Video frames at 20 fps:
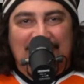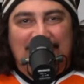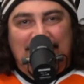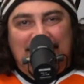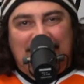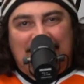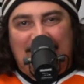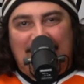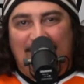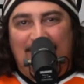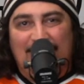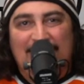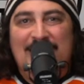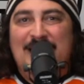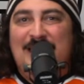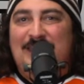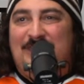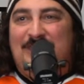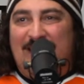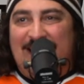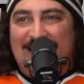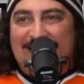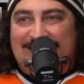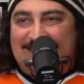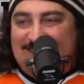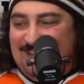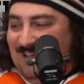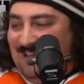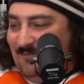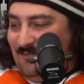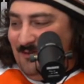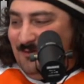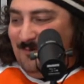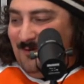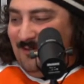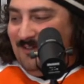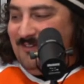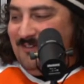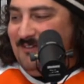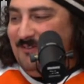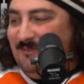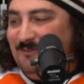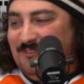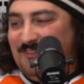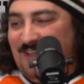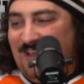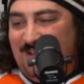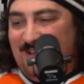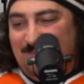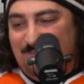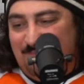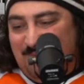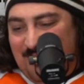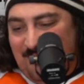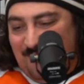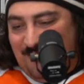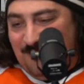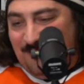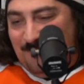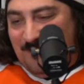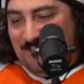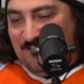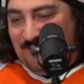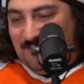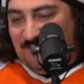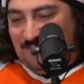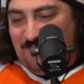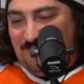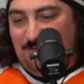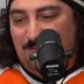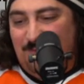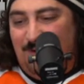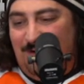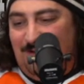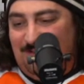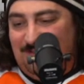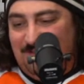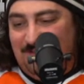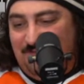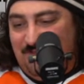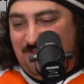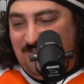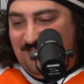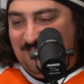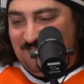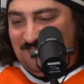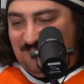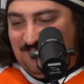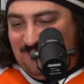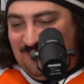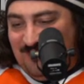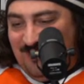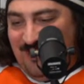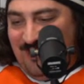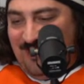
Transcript: So thanks everyone who's bearing with us through all of this.